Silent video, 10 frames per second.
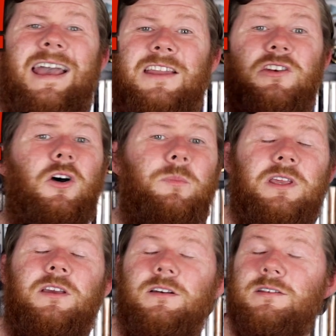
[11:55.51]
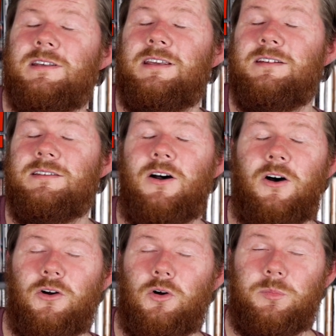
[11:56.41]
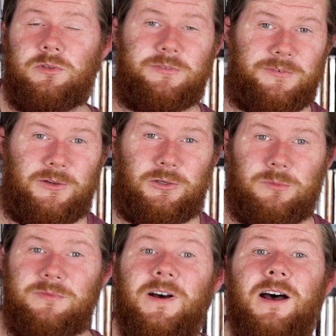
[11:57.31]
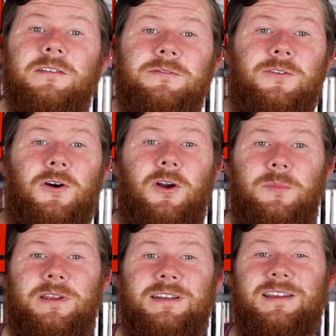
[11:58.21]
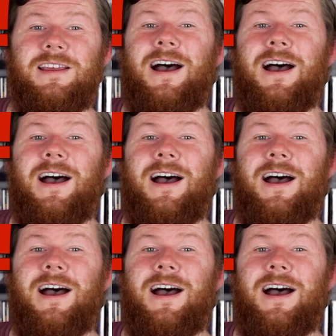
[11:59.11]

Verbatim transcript: And not because it is a horrible film, far from it.